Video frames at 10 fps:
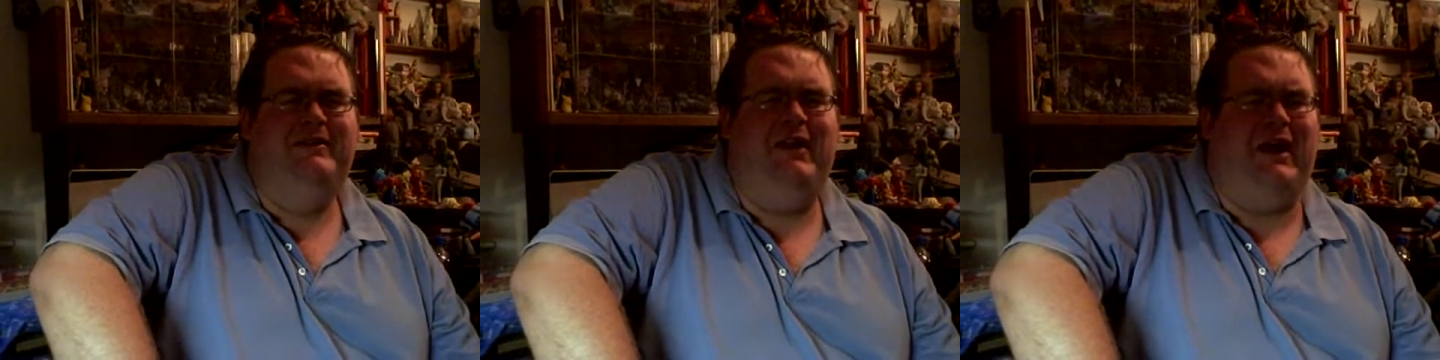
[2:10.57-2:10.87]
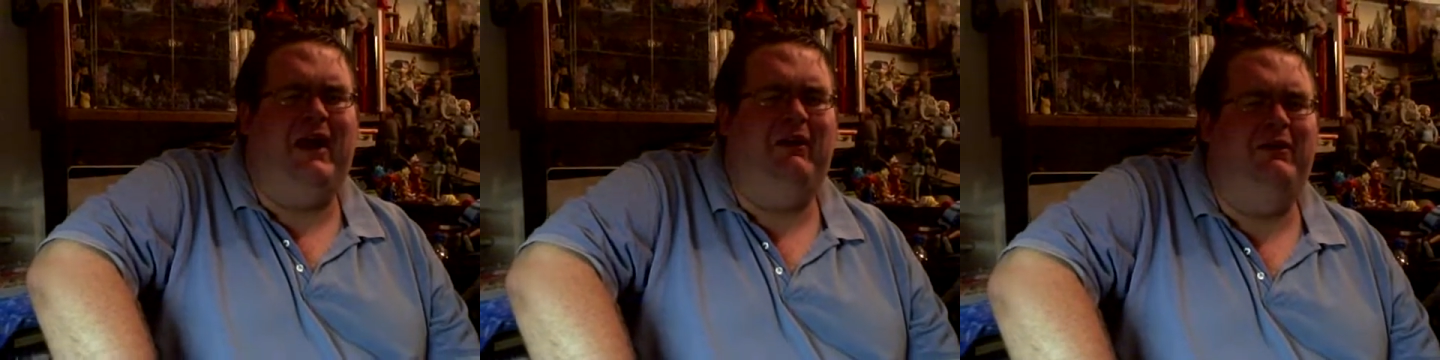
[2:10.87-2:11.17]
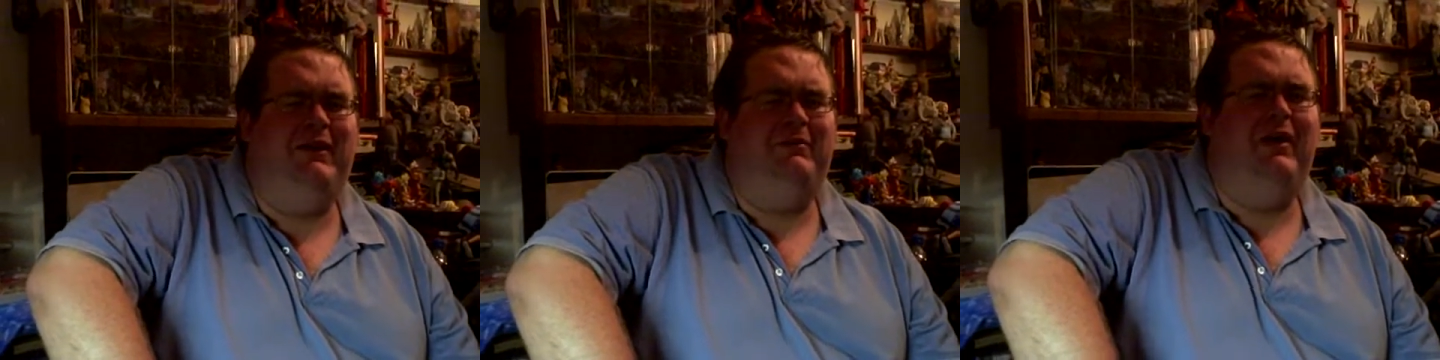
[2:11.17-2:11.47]
No,
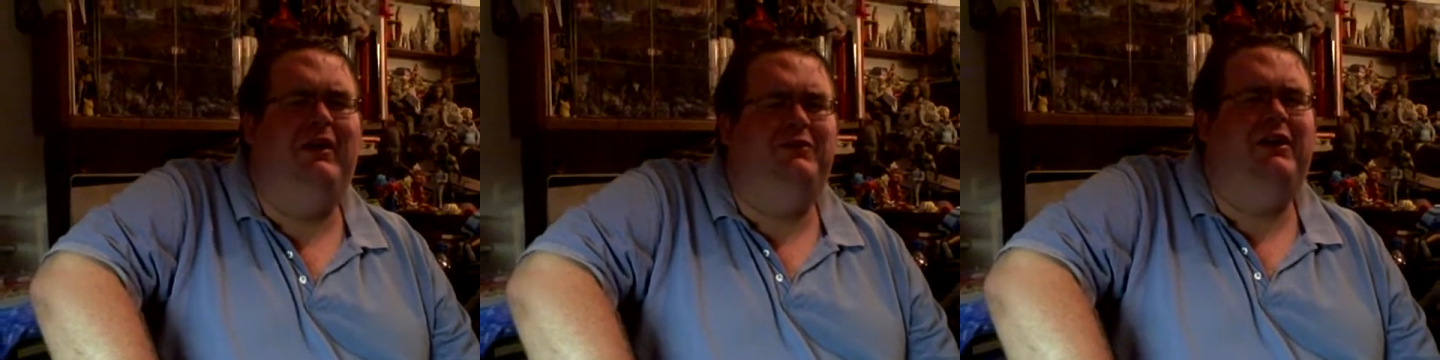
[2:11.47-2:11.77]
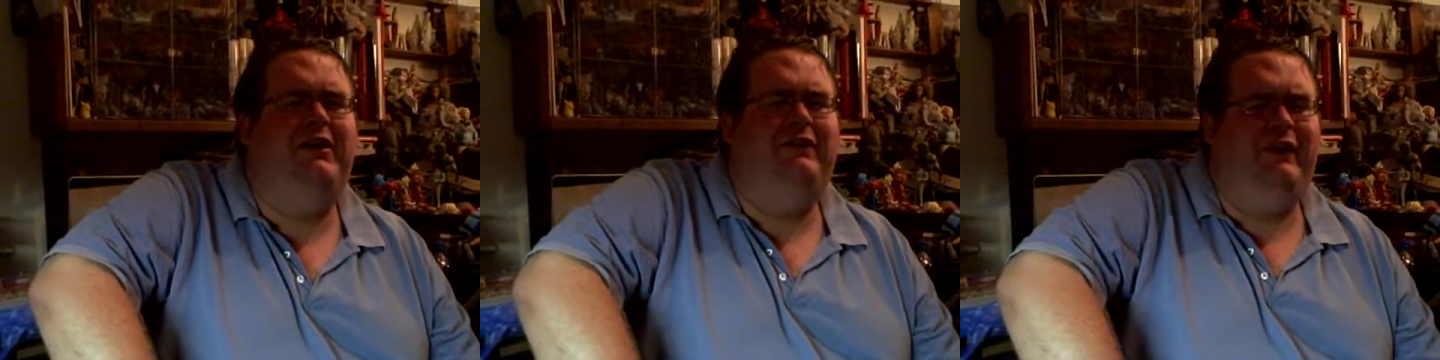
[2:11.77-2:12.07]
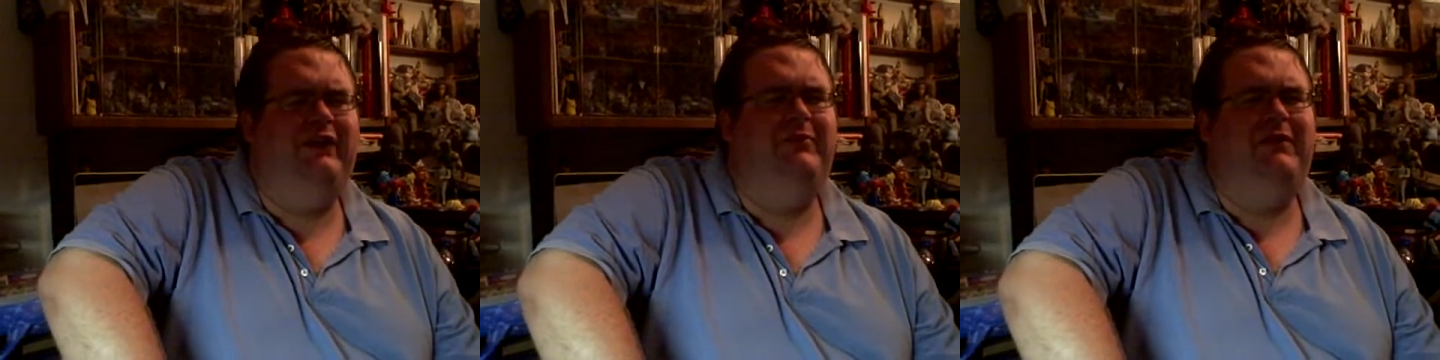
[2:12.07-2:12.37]
I'd probably try to
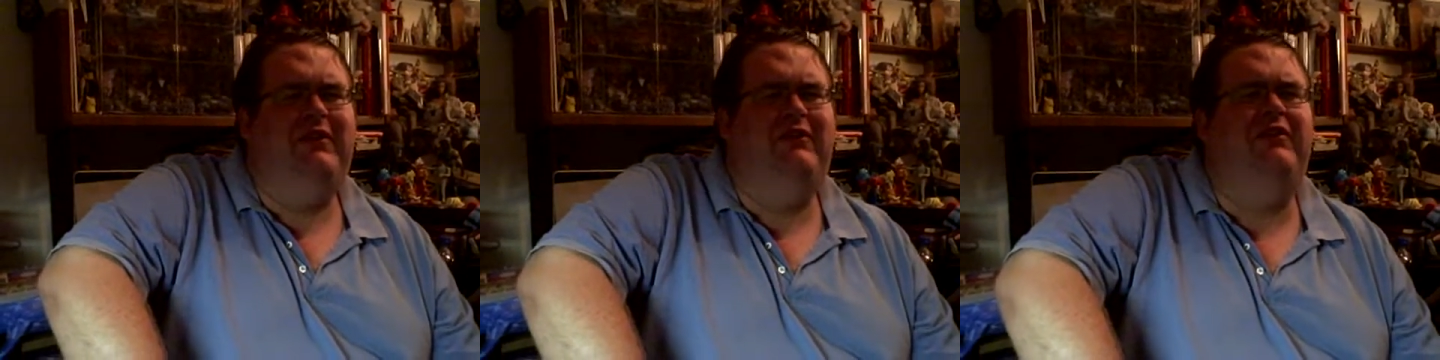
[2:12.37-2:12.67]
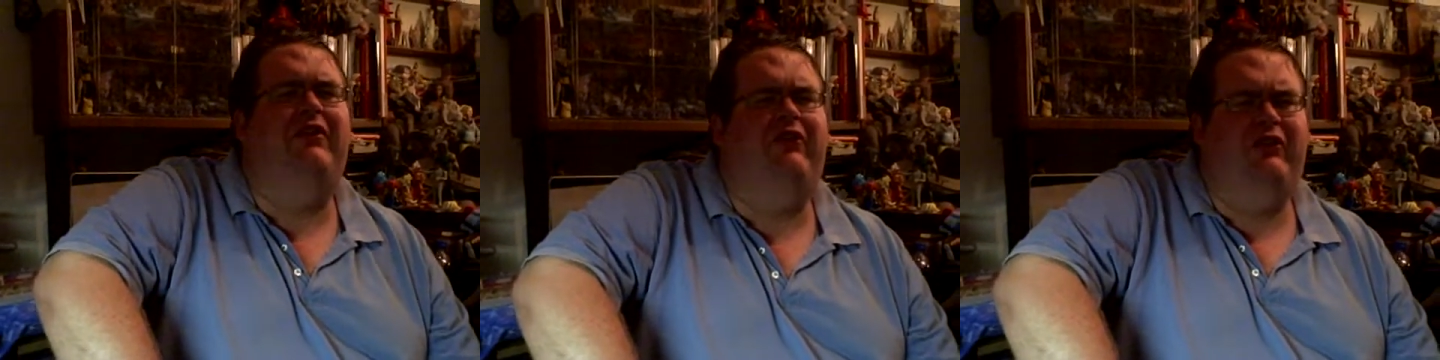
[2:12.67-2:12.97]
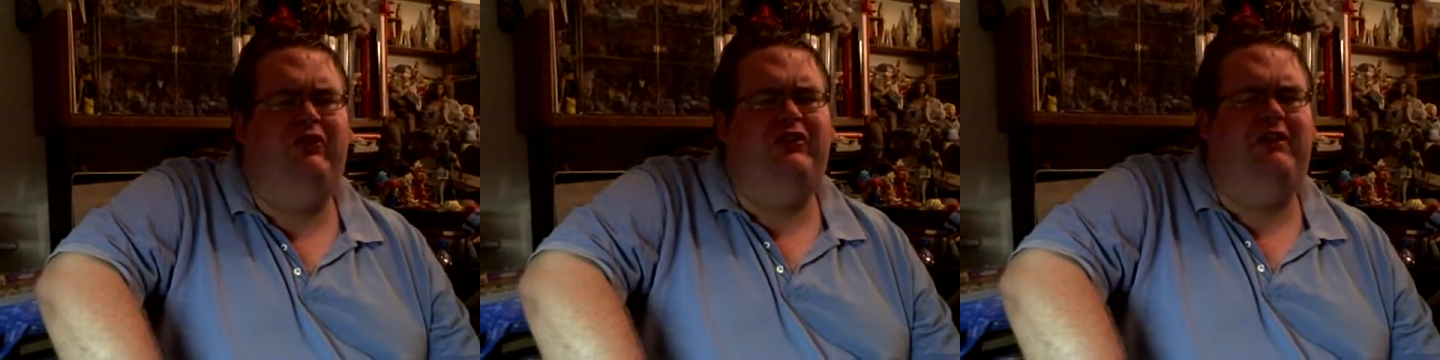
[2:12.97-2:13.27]
find as many ways to
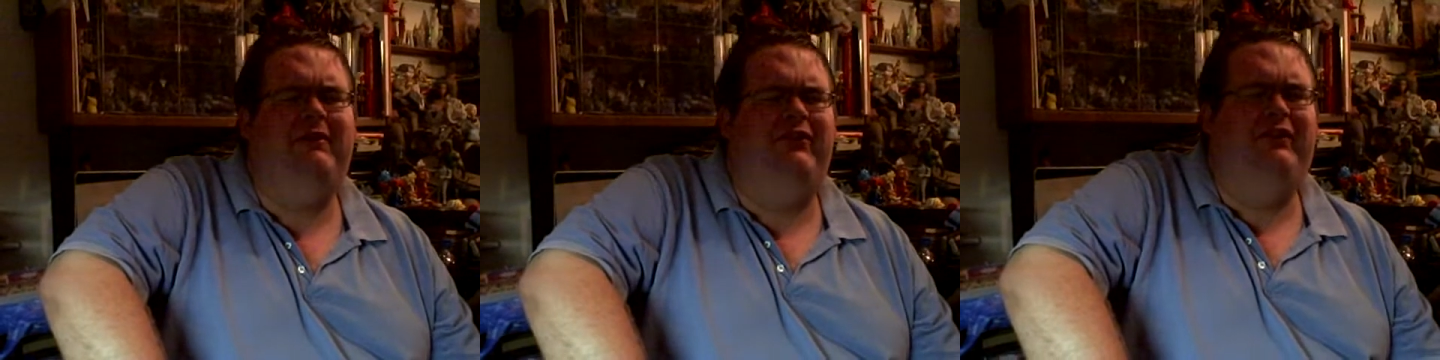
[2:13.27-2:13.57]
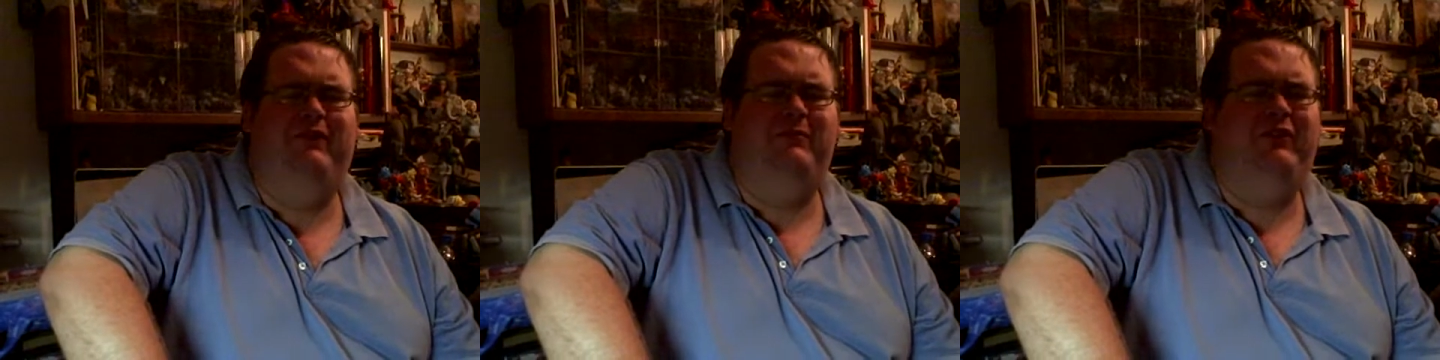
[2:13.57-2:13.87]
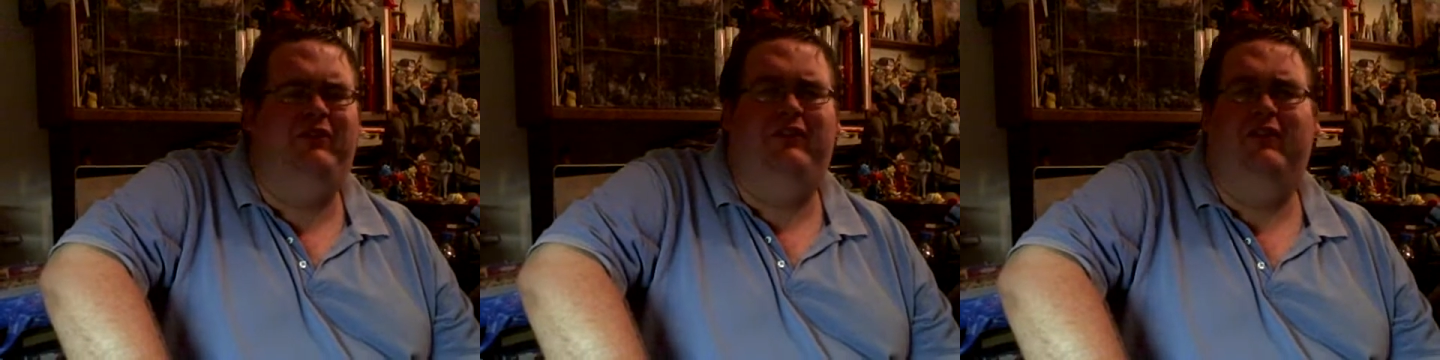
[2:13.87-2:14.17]
disassociate myself from
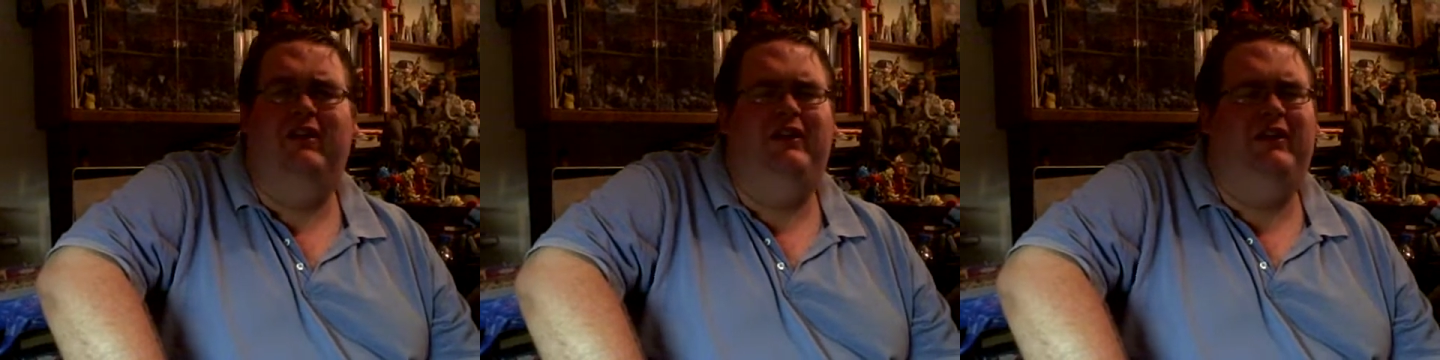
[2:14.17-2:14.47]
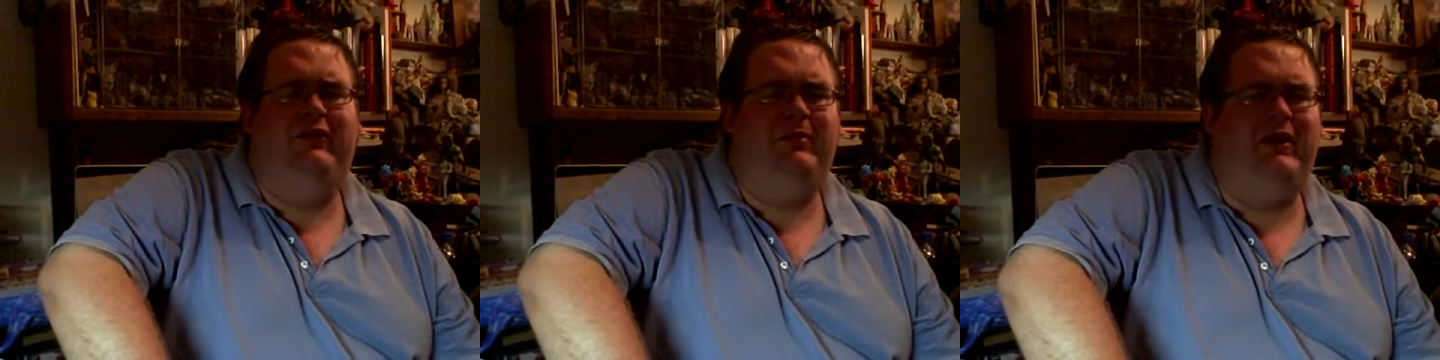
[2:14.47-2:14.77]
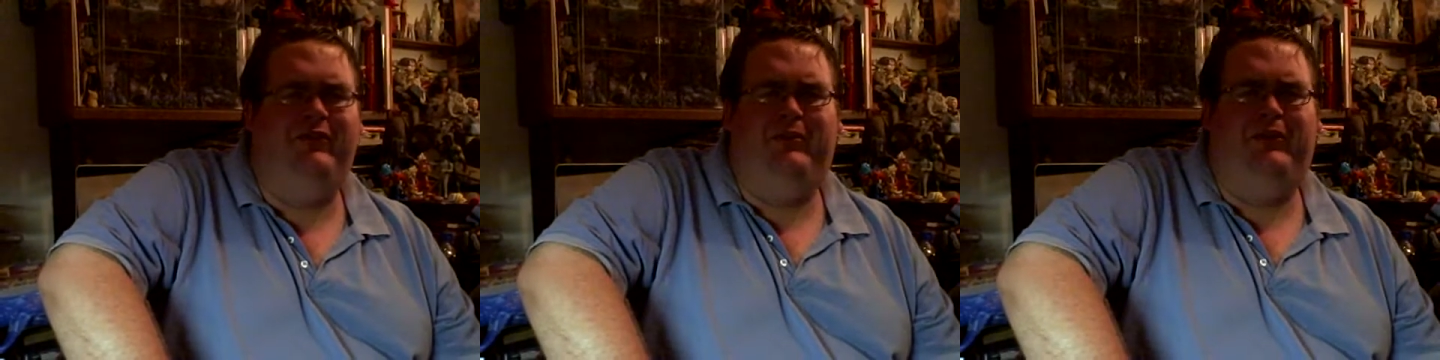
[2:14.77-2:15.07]
this as
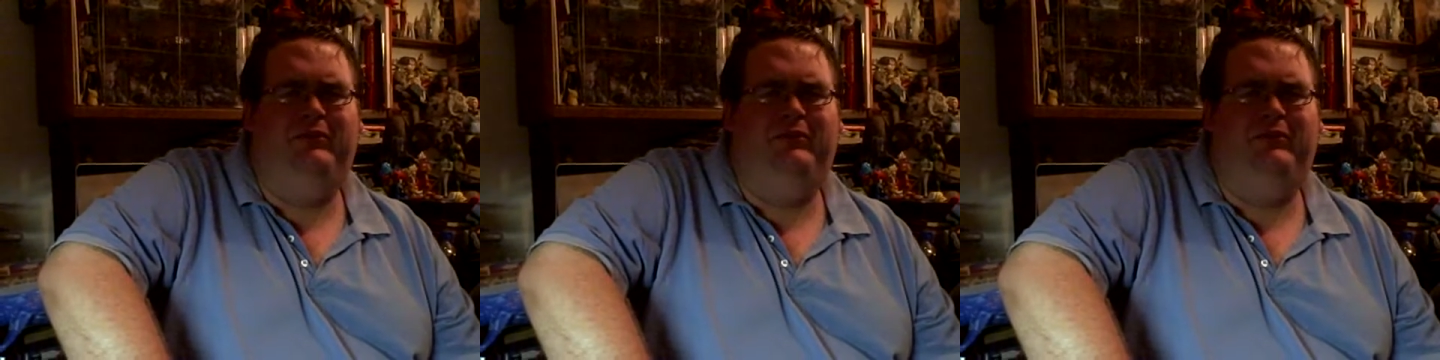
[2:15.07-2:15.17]
possible.